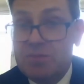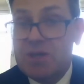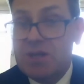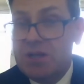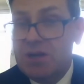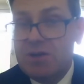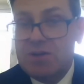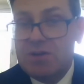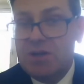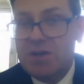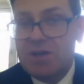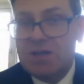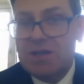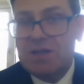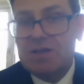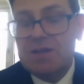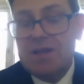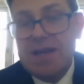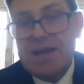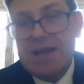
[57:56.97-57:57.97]
you know, you
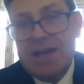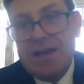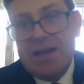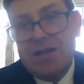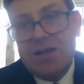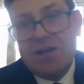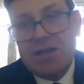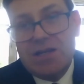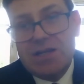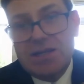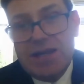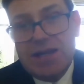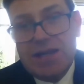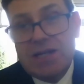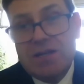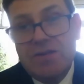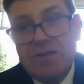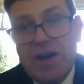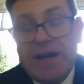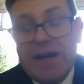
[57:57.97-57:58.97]
can
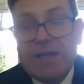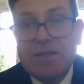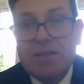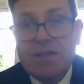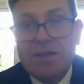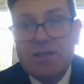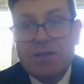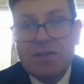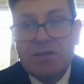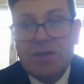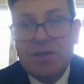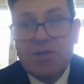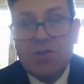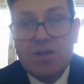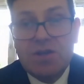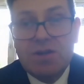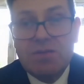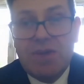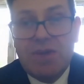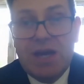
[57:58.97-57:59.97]
incentivize it so that
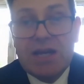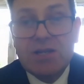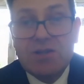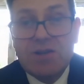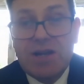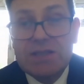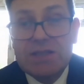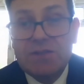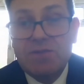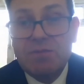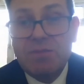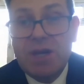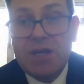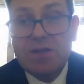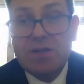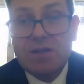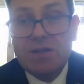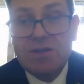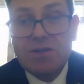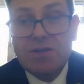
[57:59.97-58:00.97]
you can make a
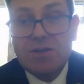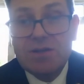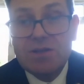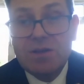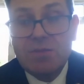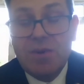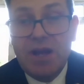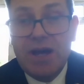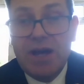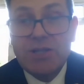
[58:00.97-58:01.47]
transformation in your supply